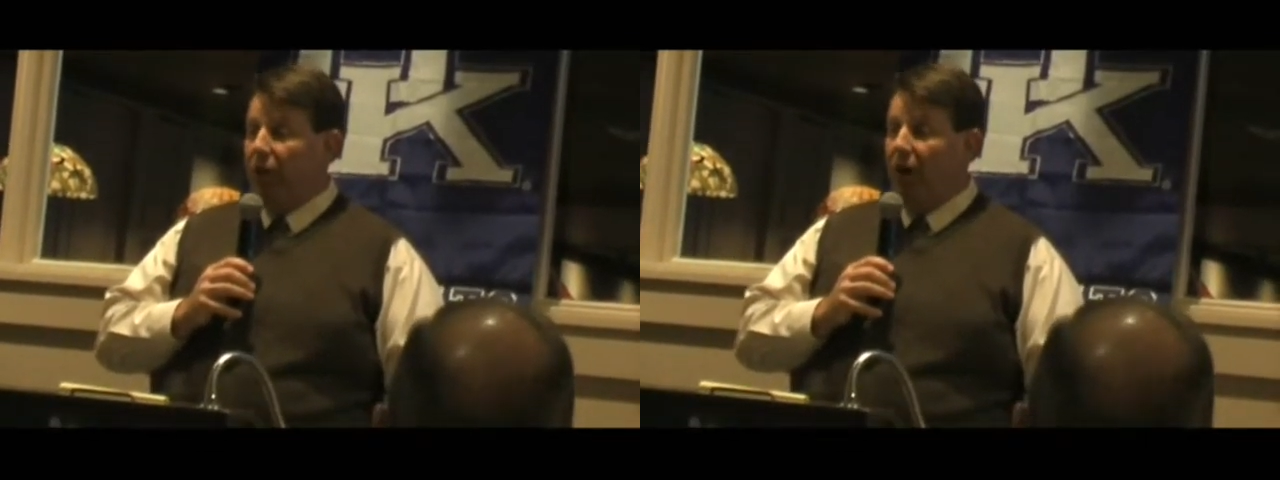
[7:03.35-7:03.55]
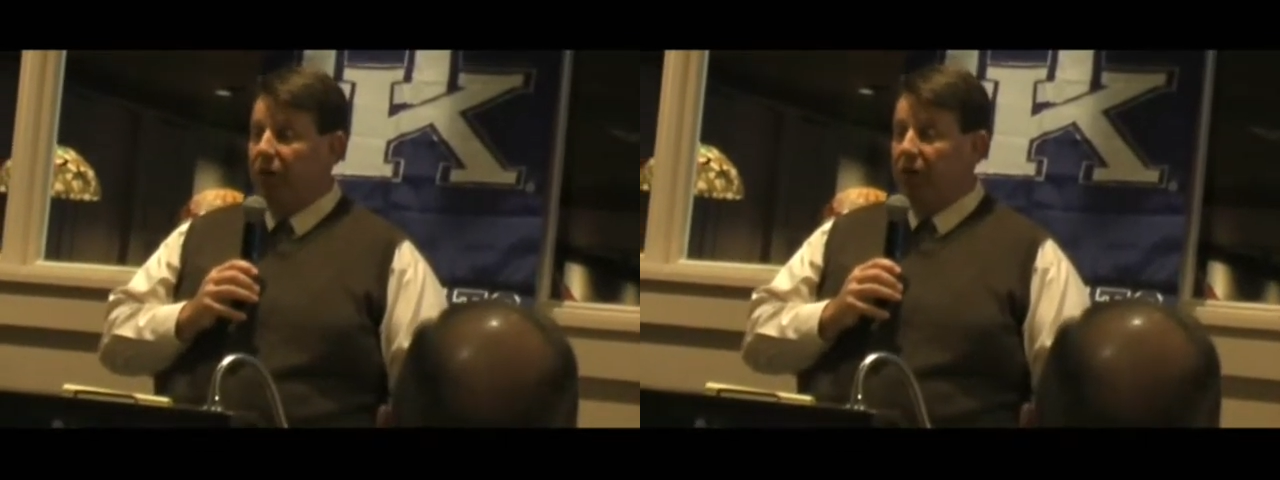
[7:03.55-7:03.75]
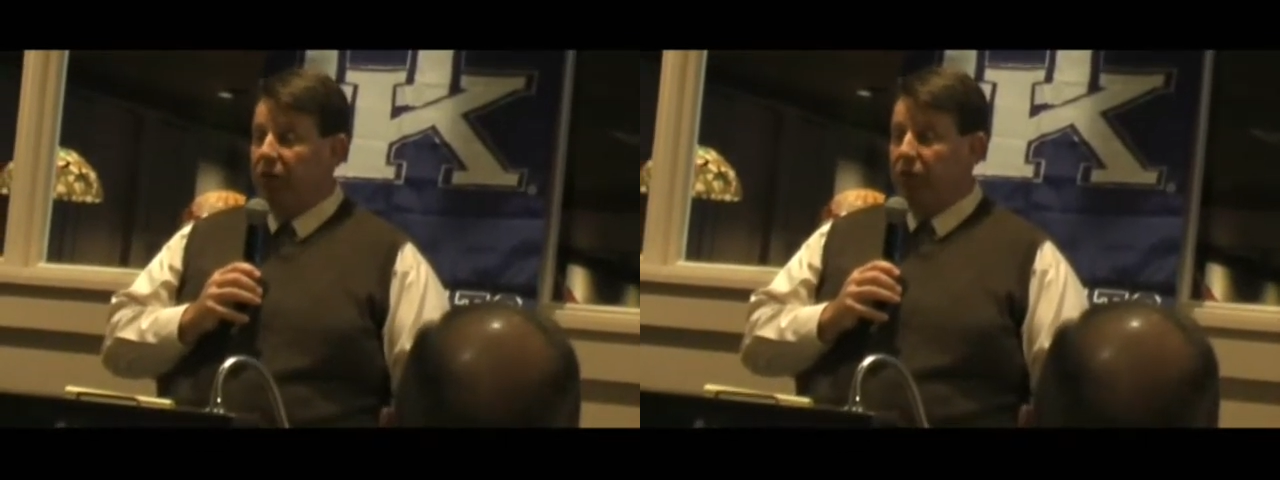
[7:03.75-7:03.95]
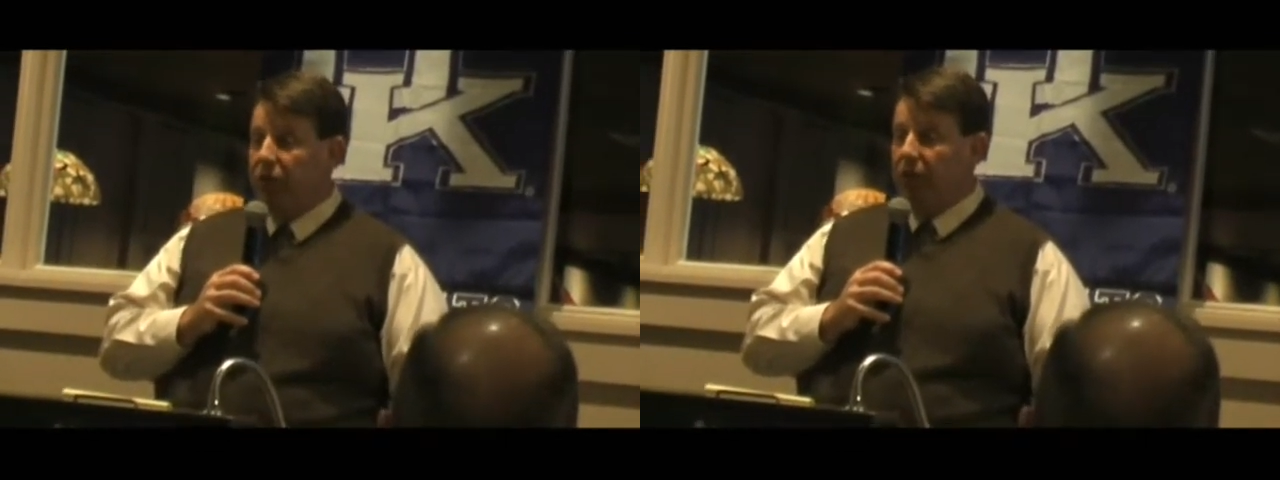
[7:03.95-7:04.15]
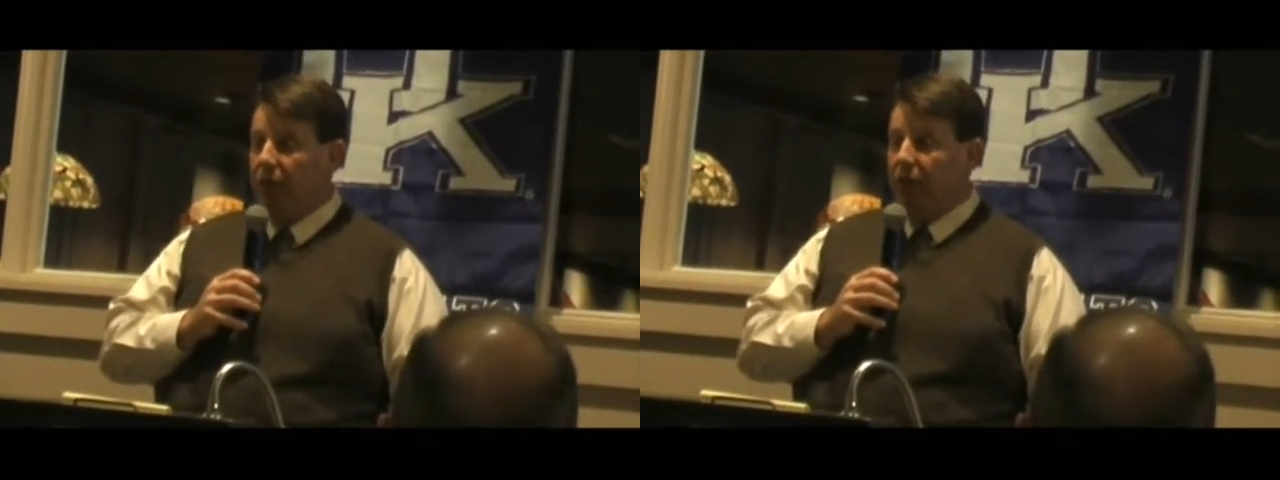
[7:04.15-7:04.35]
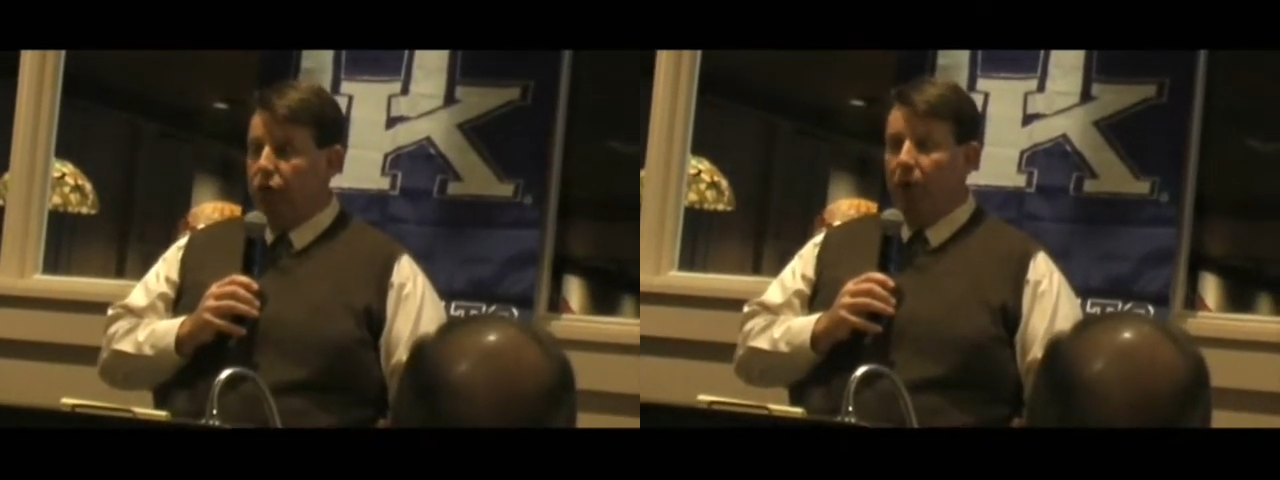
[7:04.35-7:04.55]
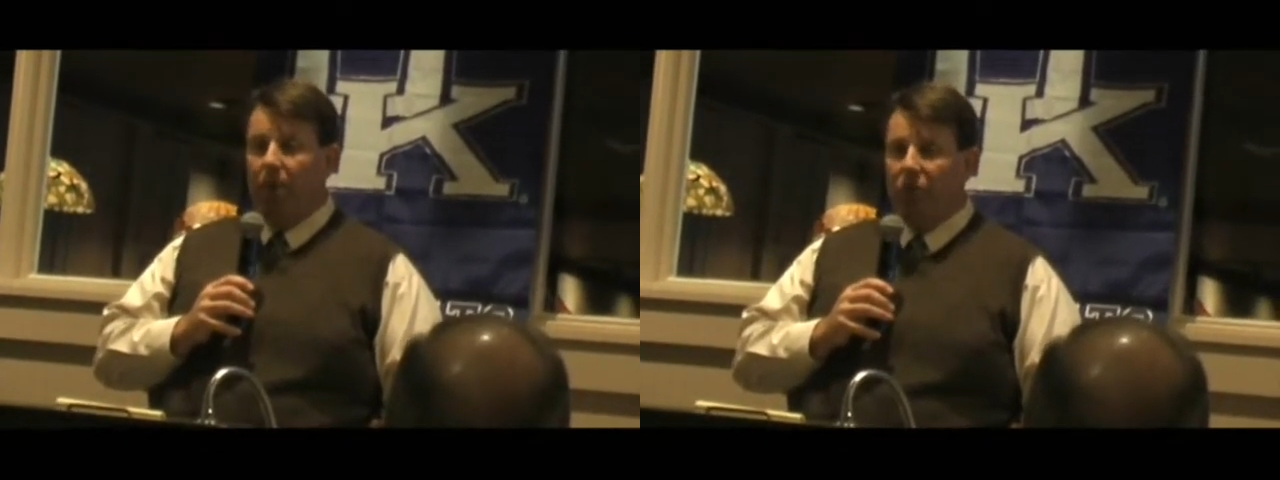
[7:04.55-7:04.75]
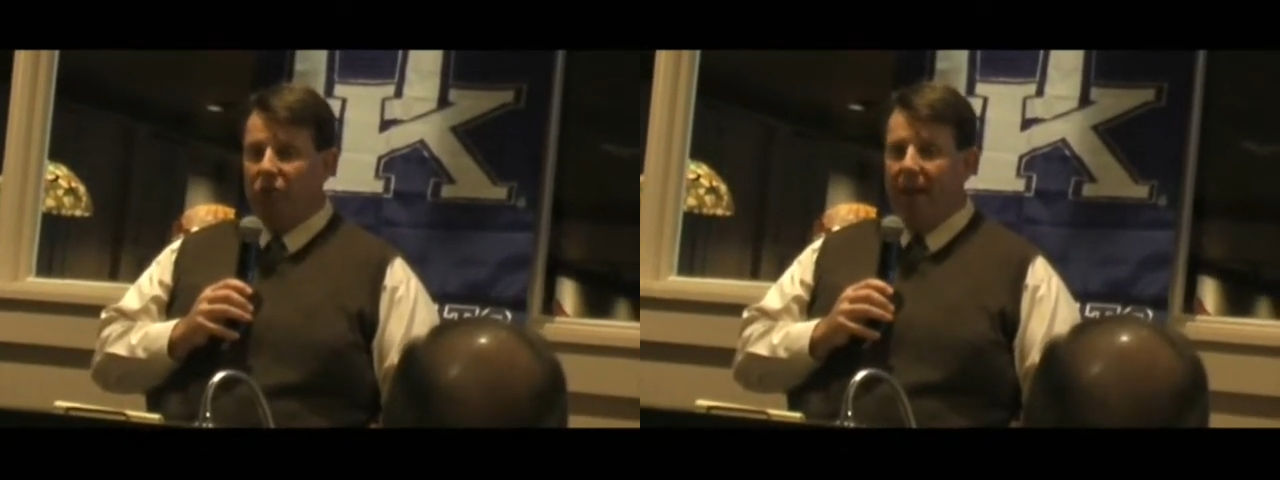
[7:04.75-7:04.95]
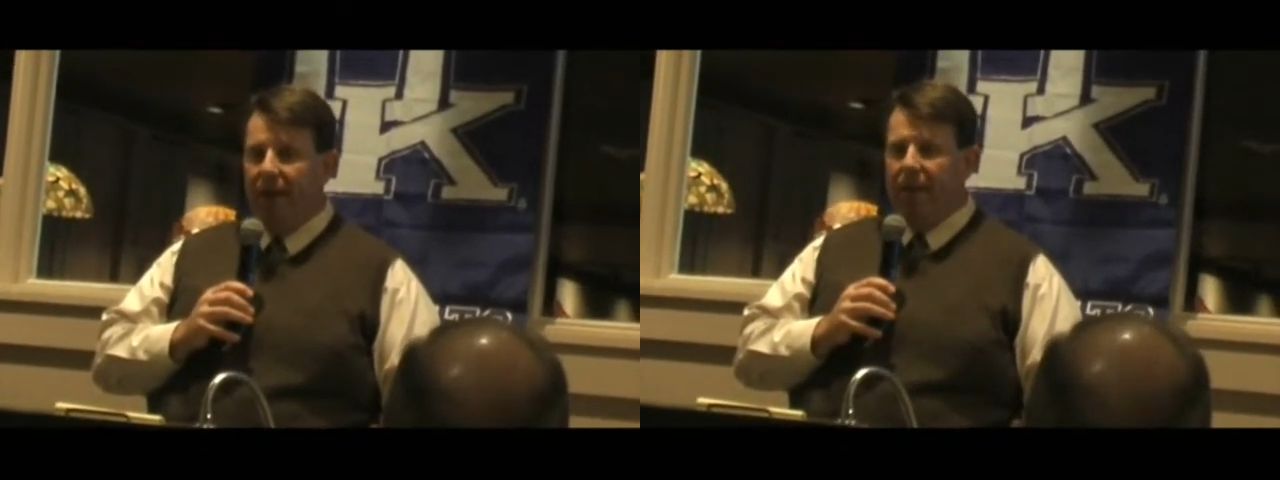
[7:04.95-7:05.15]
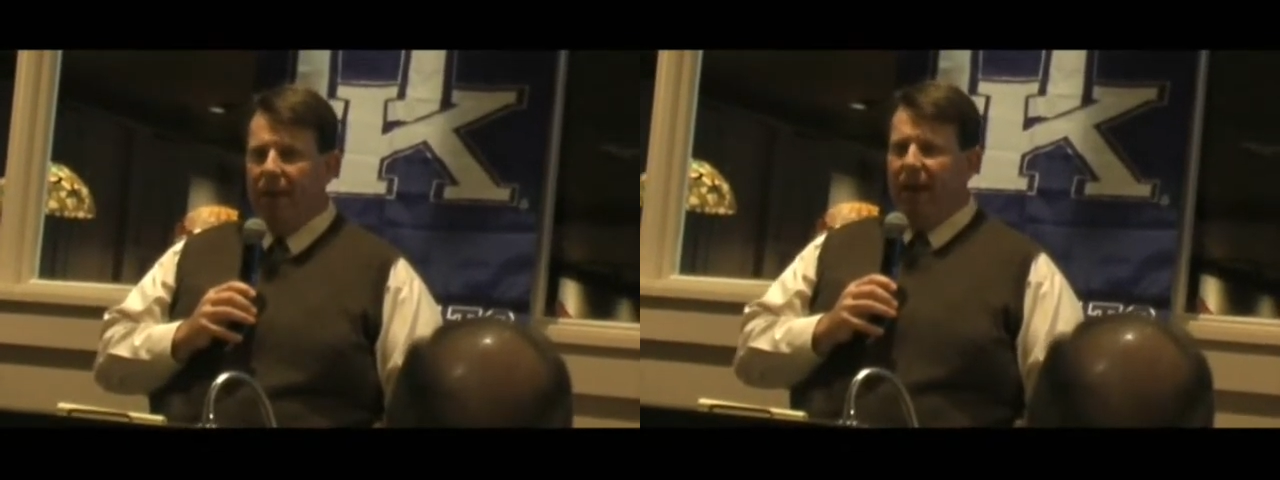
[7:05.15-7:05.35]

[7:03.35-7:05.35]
at all if he does suit up on Saturday.